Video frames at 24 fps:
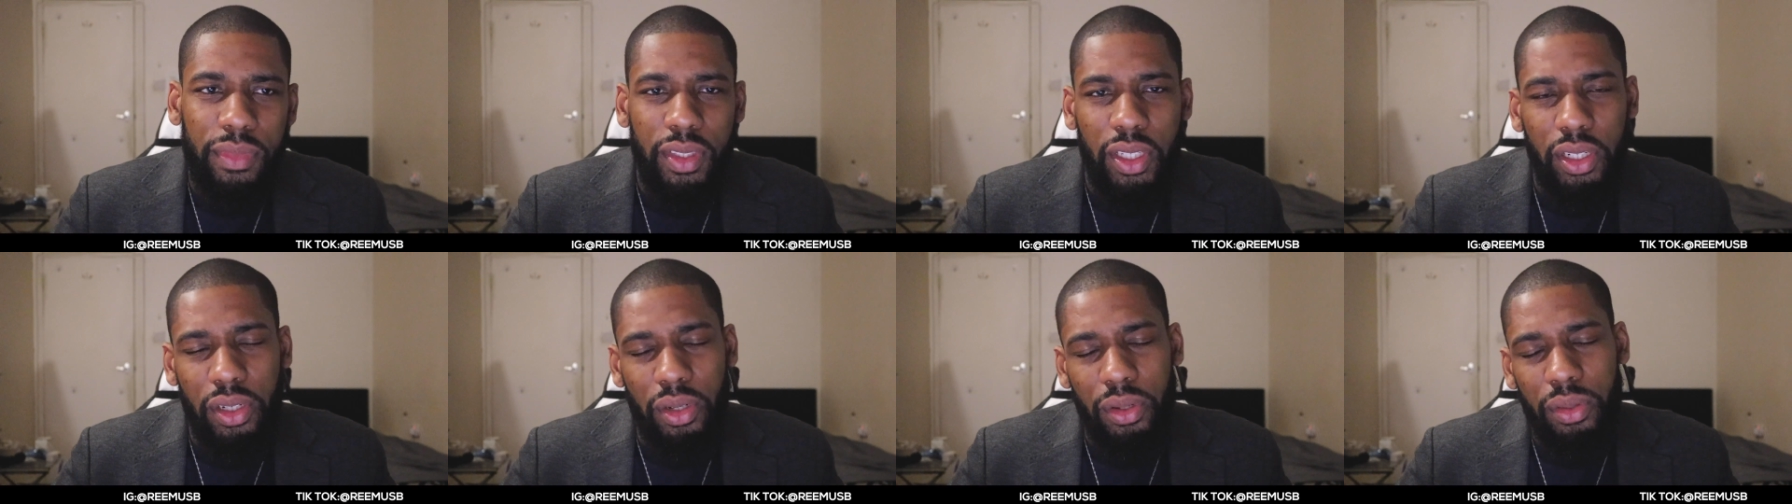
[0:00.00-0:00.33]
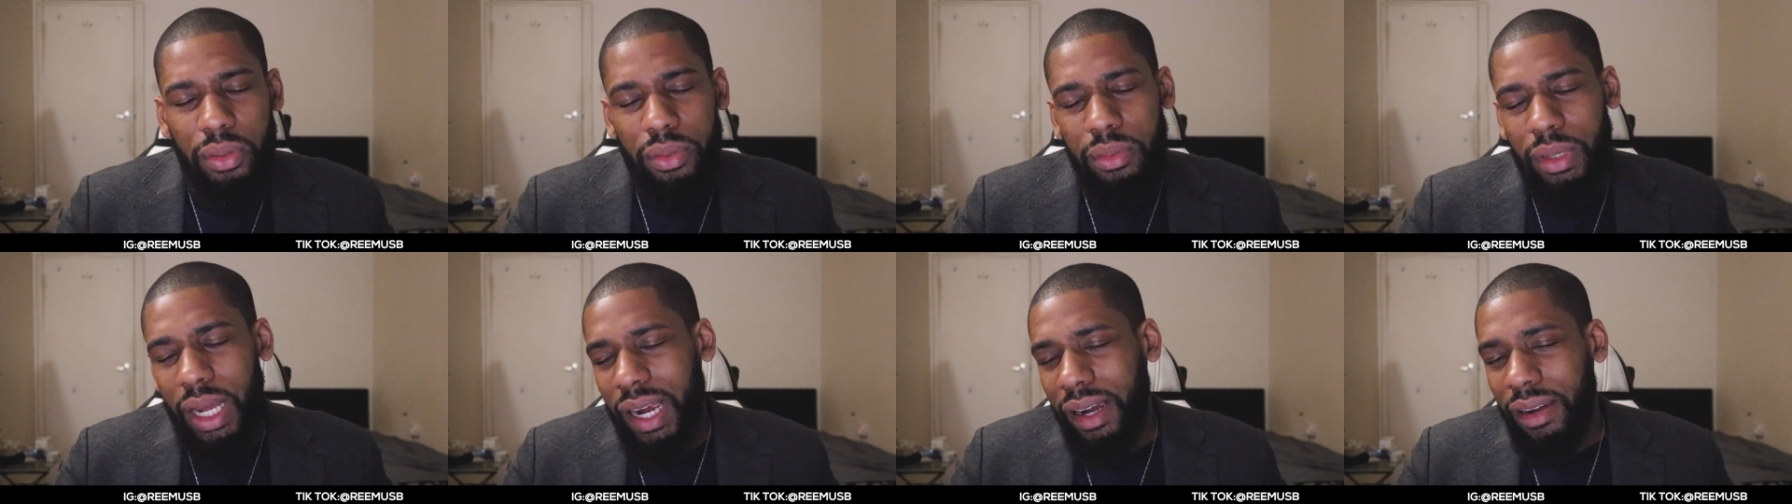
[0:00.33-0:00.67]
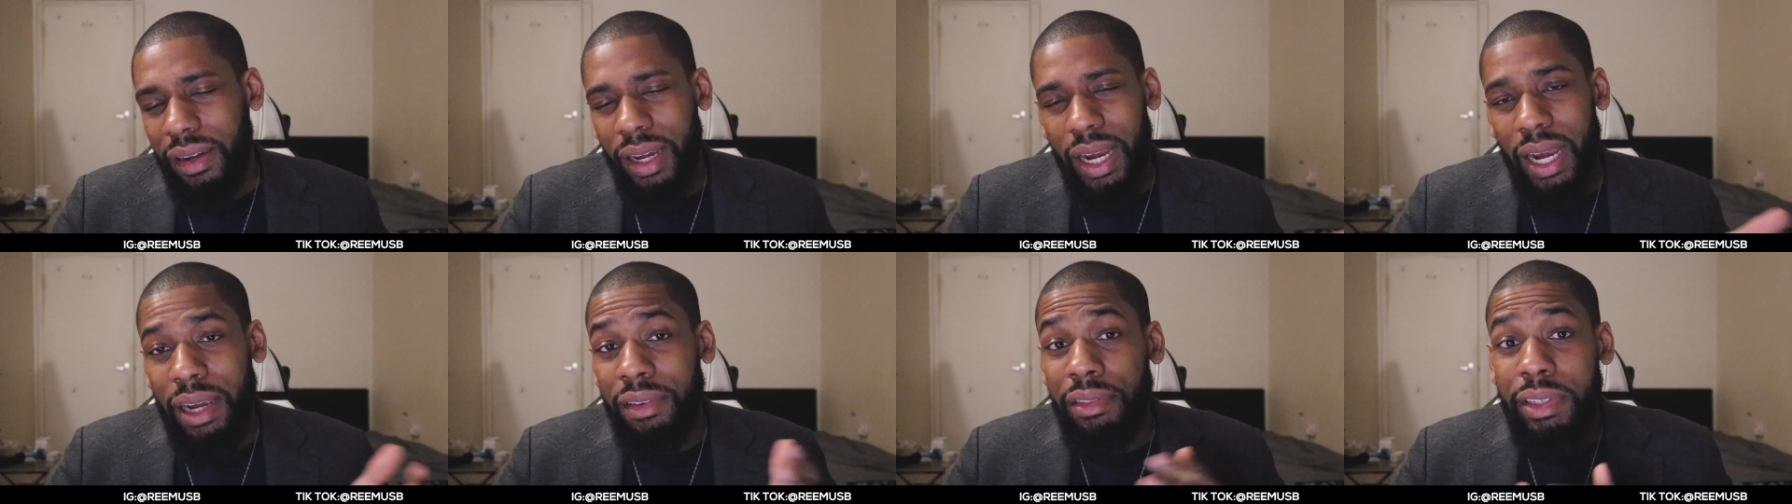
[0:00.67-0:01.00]
You know,
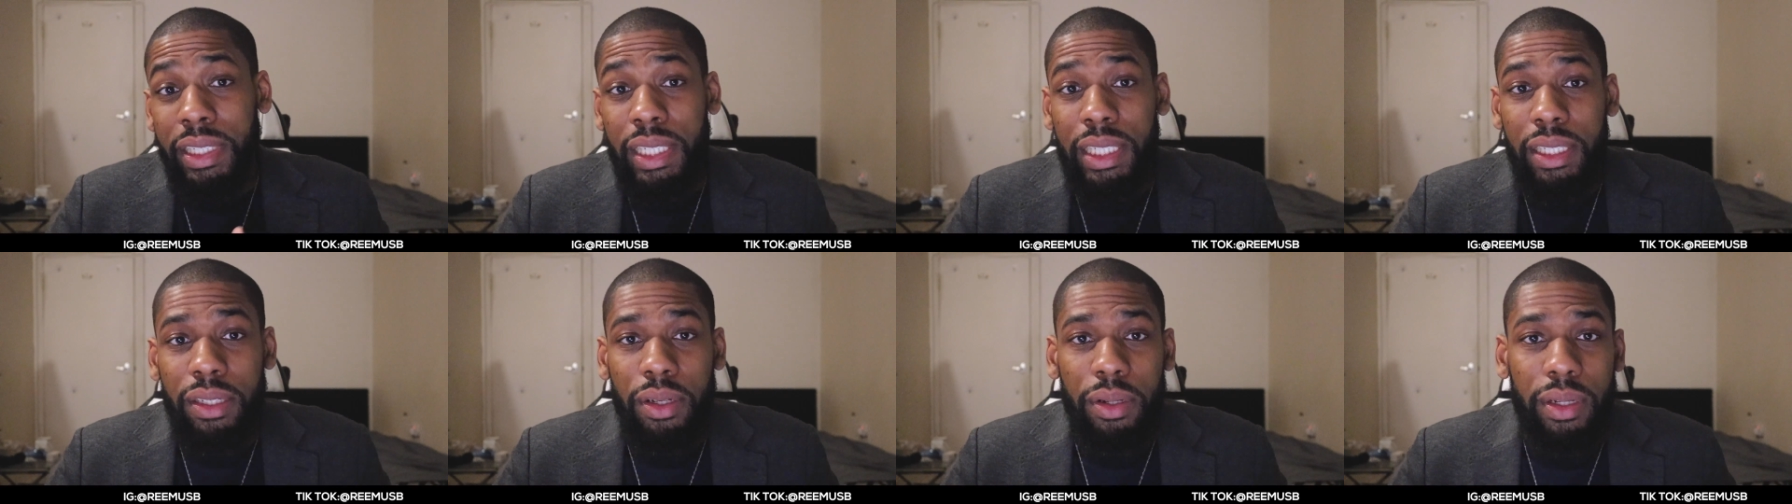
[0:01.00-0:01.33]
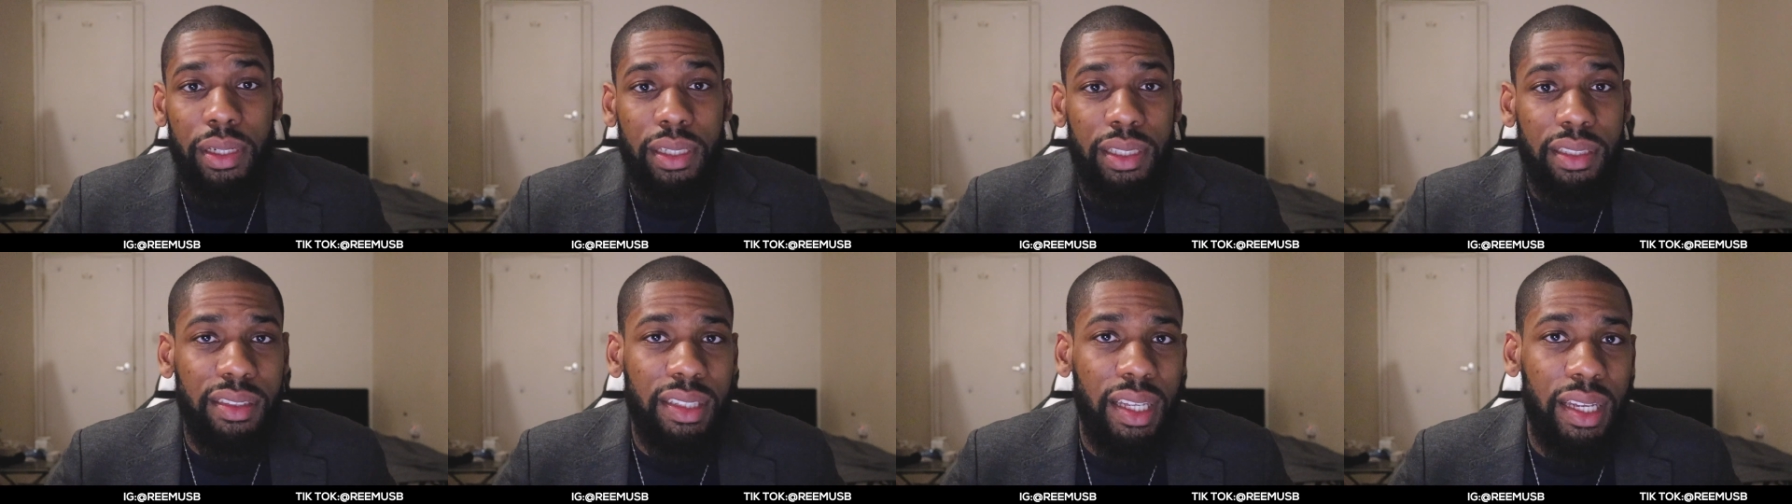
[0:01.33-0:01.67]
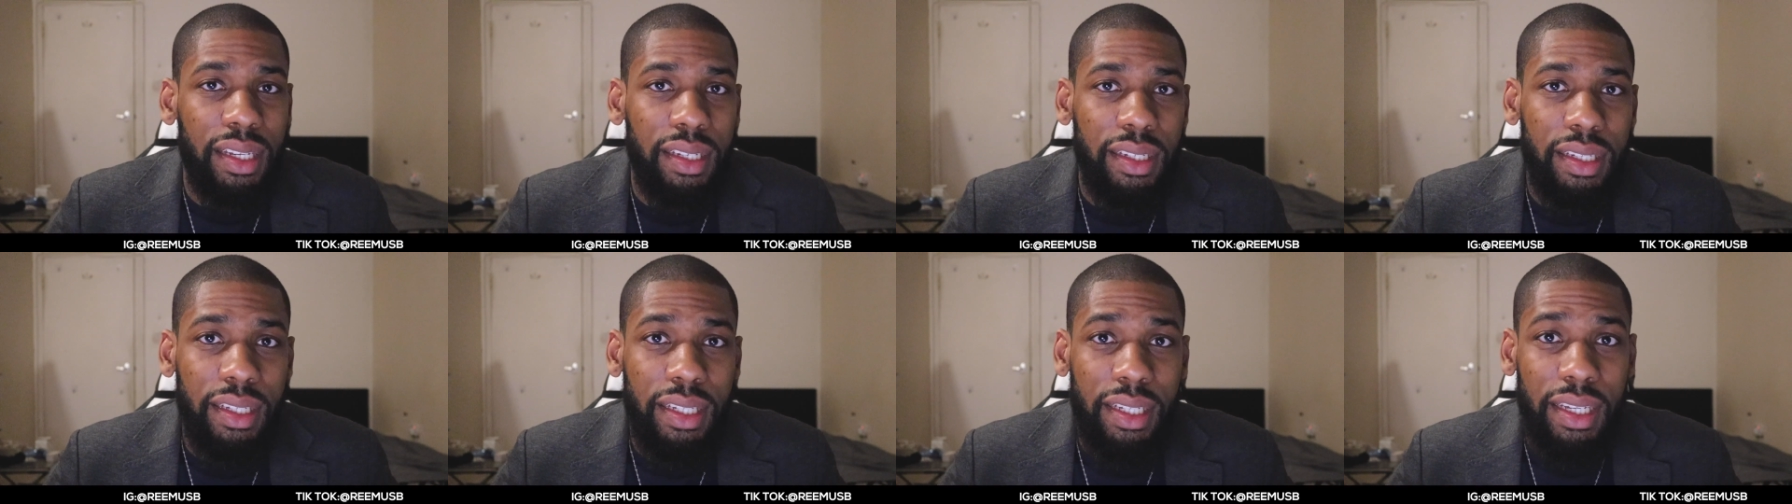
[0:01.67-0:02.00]
I, I really don't
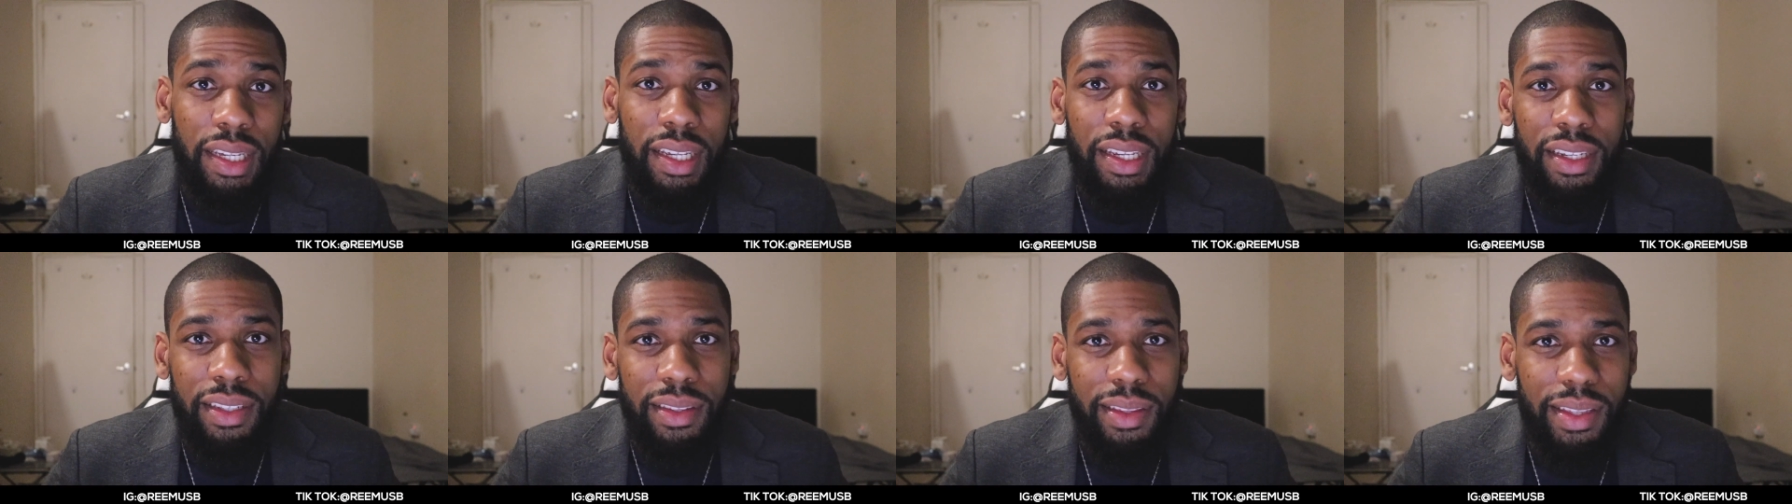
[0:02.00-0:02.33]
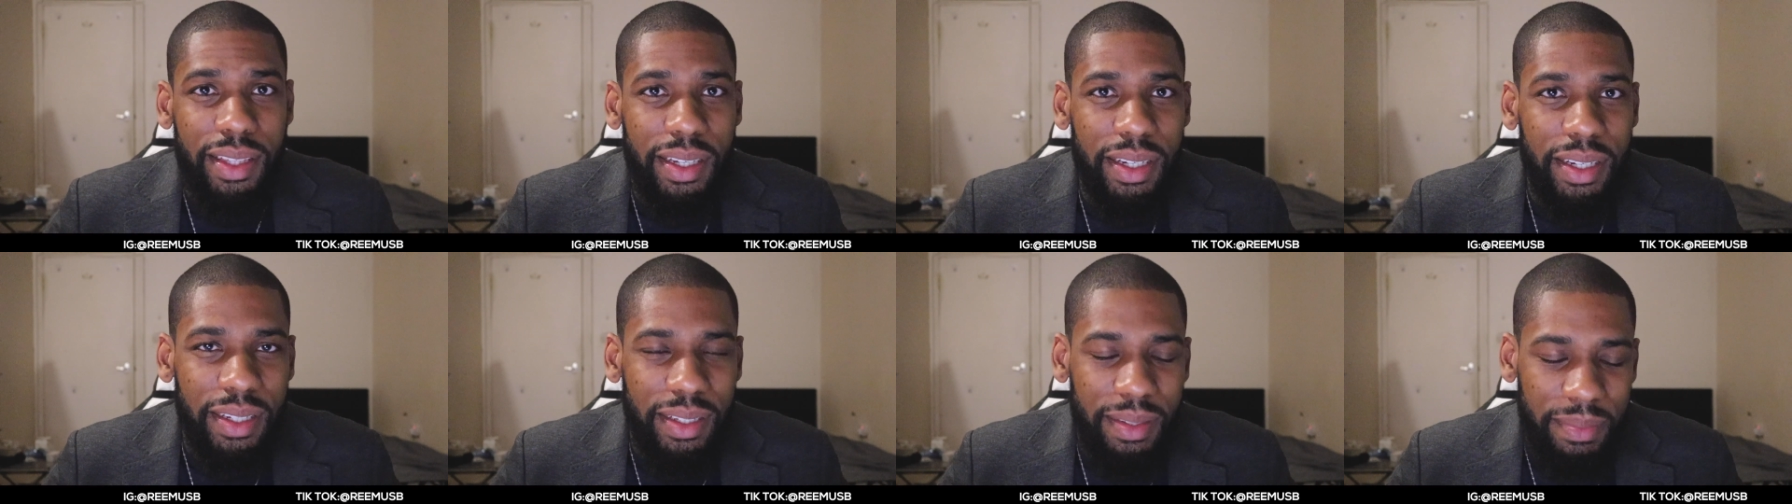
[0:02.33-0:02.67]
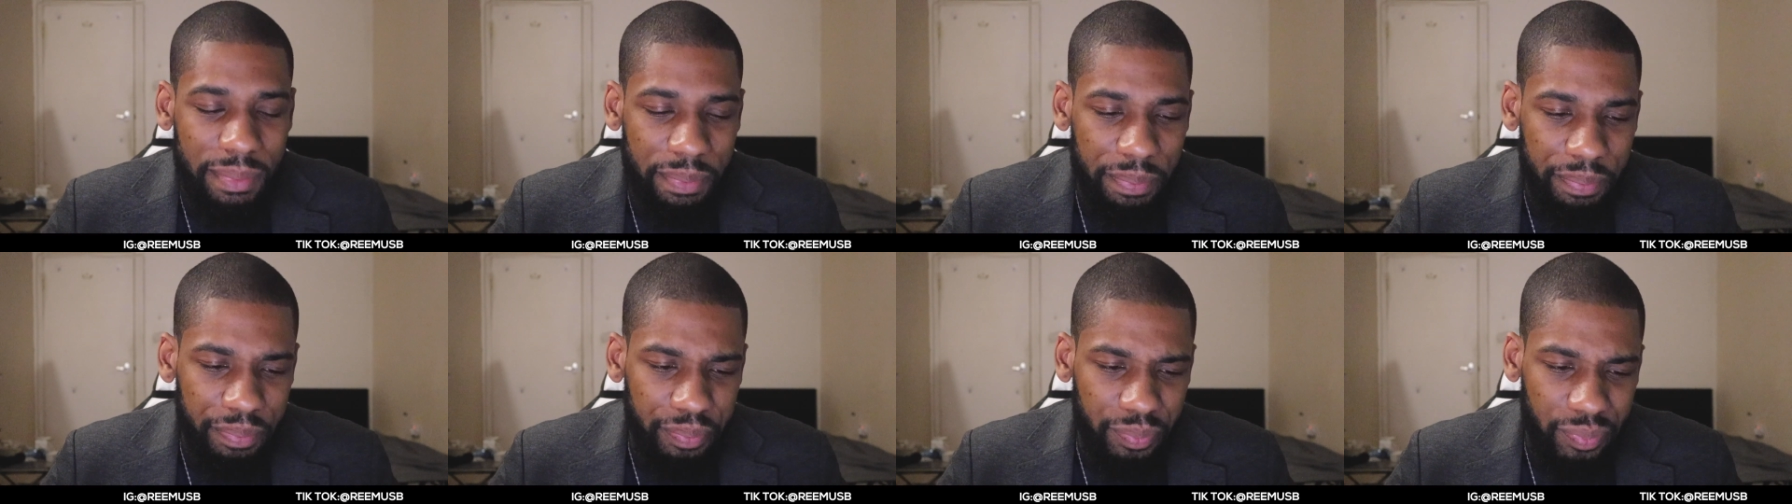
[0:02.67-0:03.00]
understand
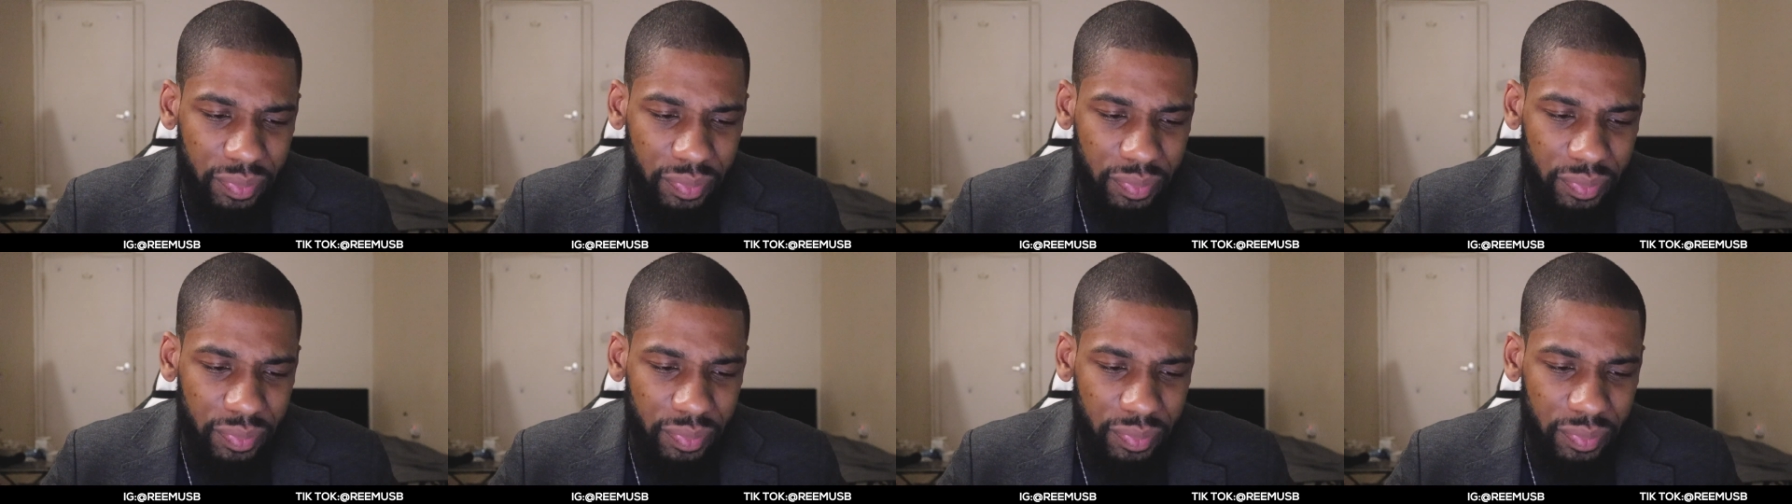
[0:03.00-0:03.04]
the